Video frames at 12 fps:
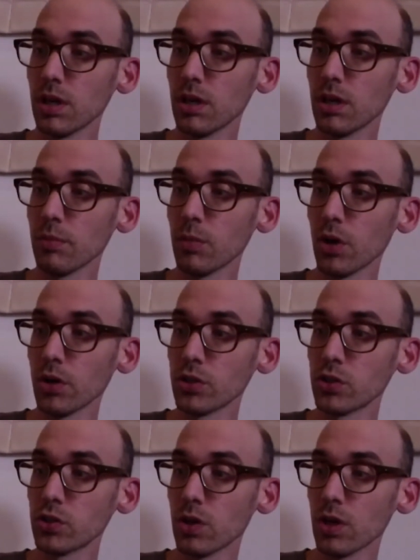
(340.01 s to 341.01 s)

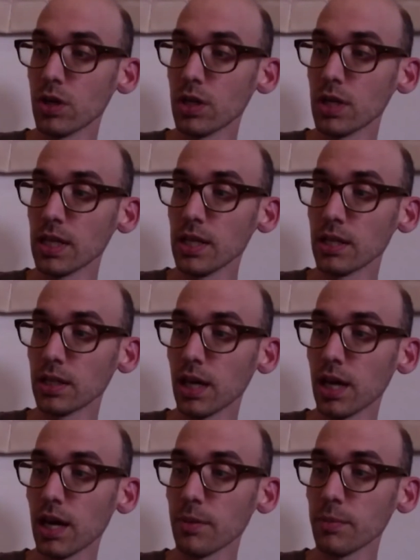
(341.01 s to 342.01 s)
are drawn in
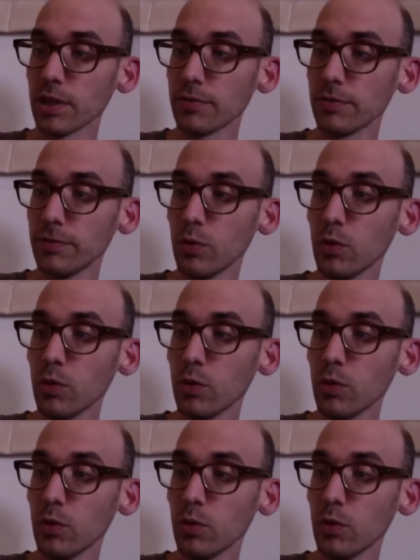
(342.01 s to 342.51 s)
comic